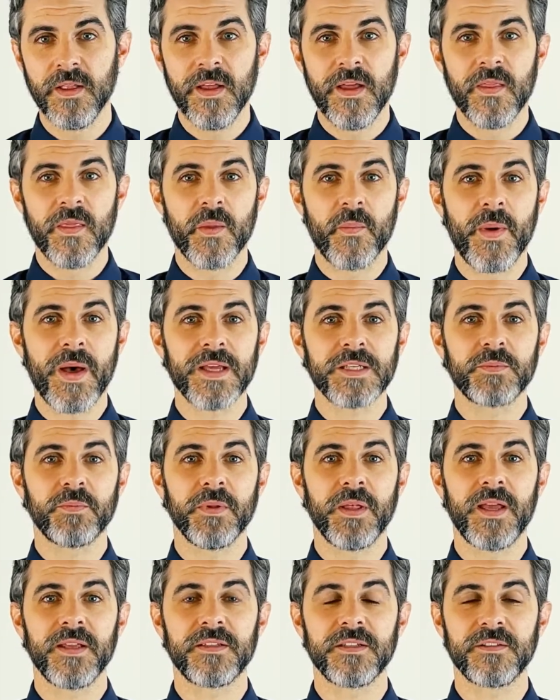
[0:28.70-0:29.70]
The best
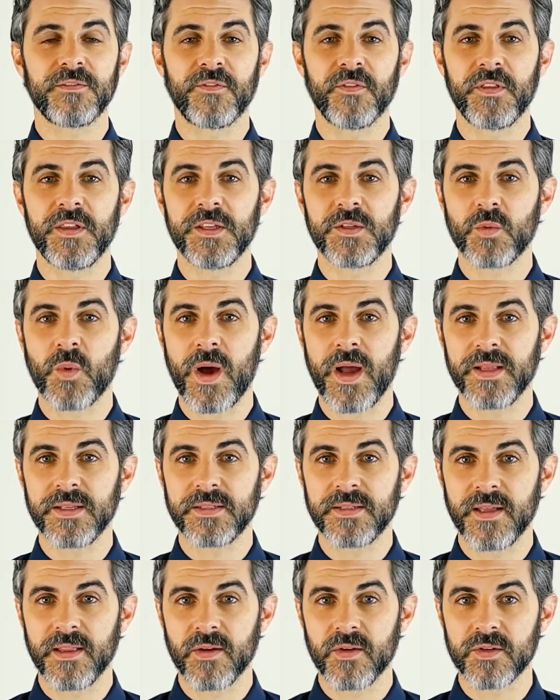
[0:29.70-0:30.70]
places for these wine
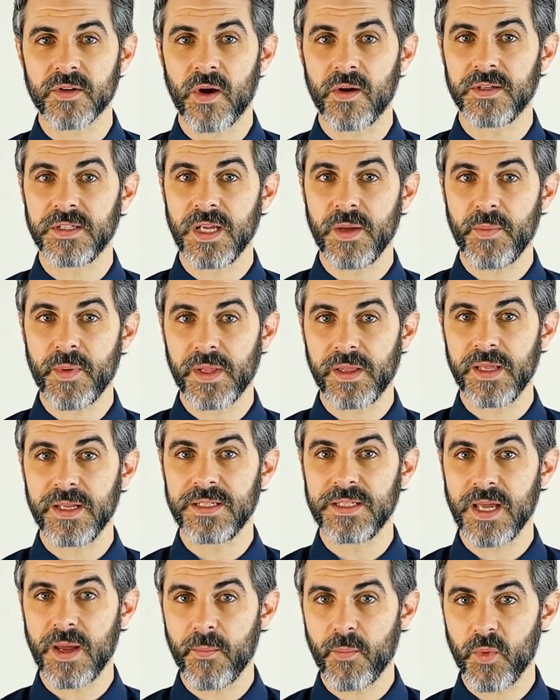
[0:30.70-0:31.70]
cellars are typically
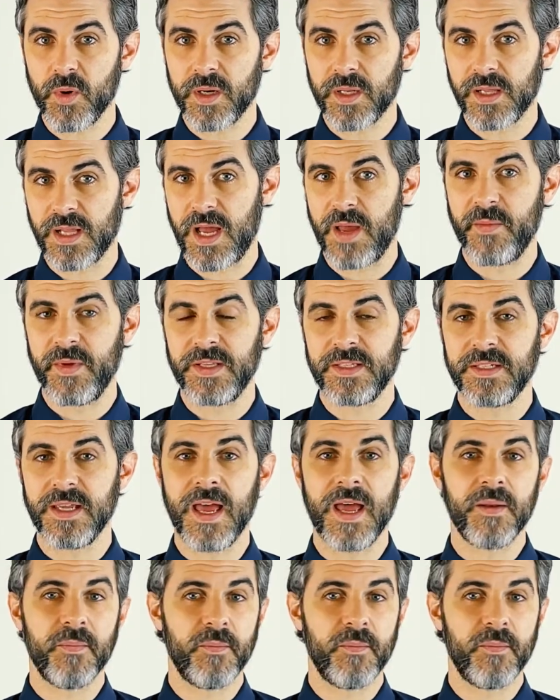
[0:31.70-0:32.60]
temperate climates and